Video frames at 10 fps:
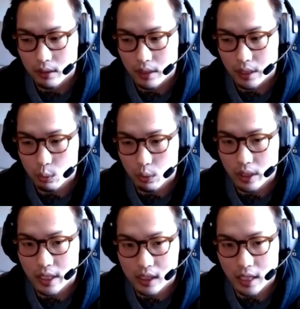it's really
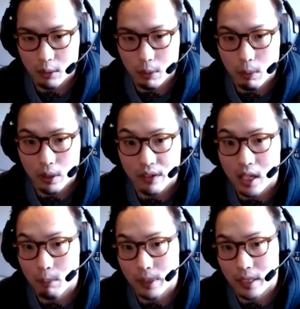exciting to be part of a
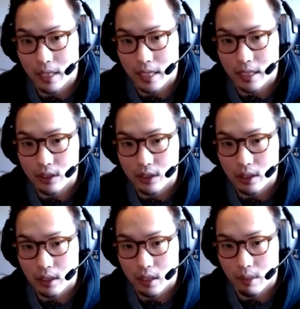company that is
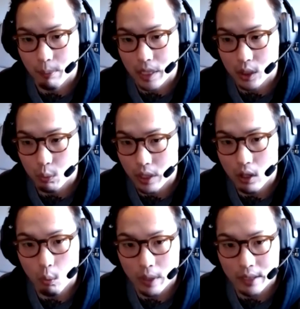uh, because we
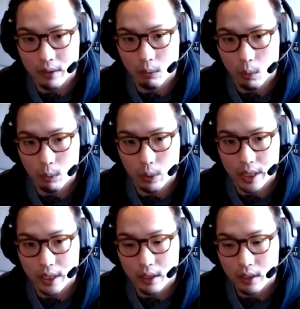all win when
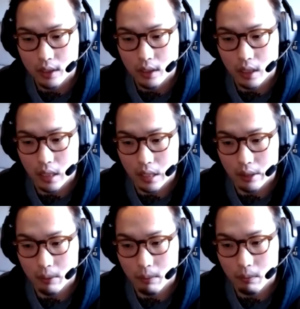we
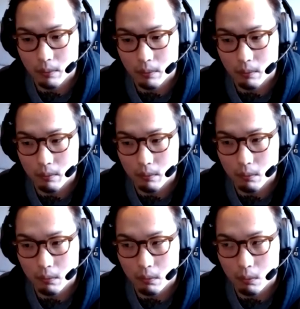uh,
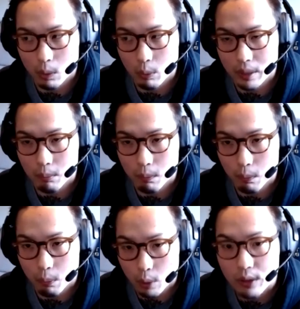when we
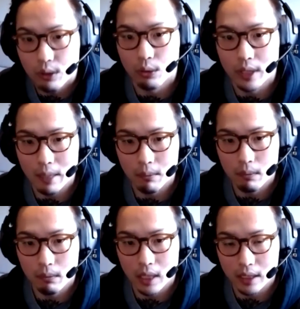break through that
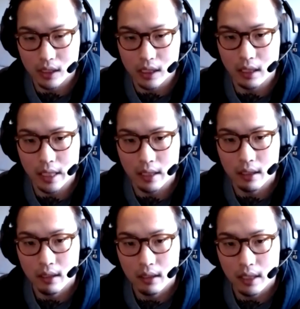that ceiling
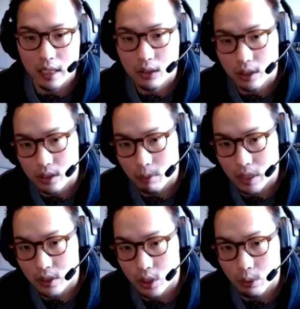into
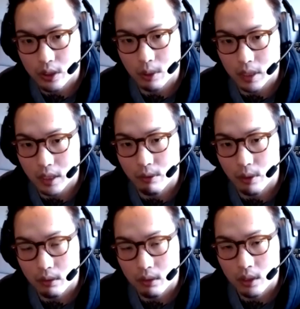something new and something
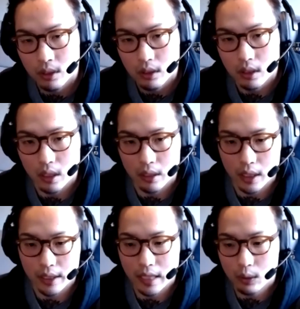different. Uh,
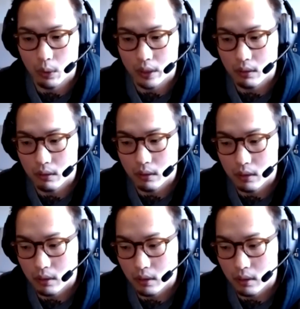and that's what
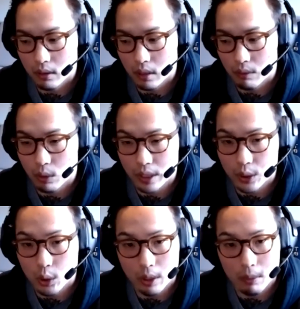I've really
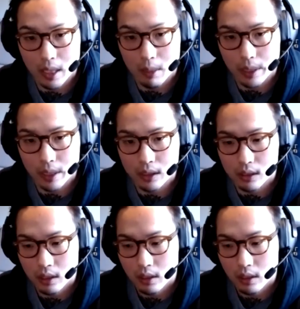enjoyed about Epic is